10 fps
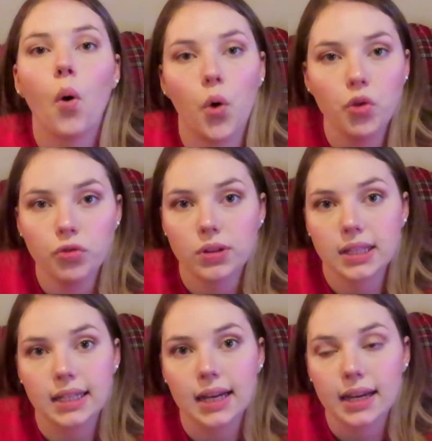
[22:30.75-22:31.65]

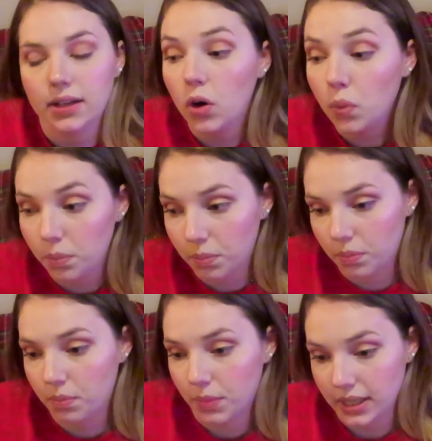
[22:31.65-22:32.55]
Hopefully, I hope
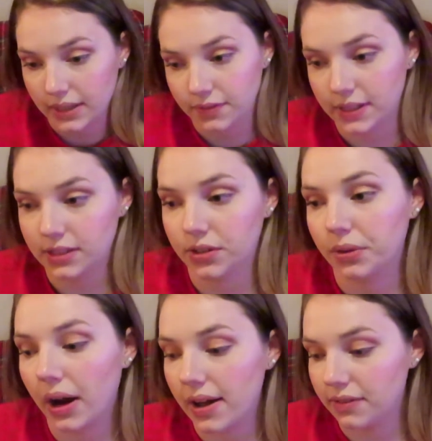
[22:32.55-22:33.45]
my gift knits
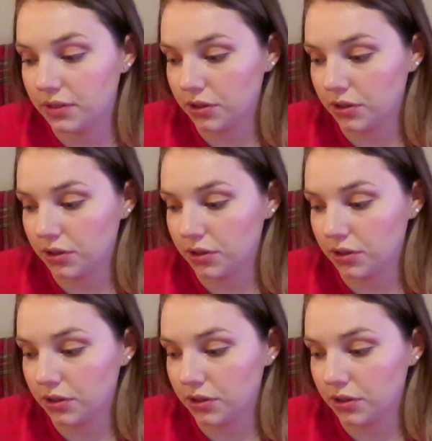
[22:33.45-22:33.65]
arrive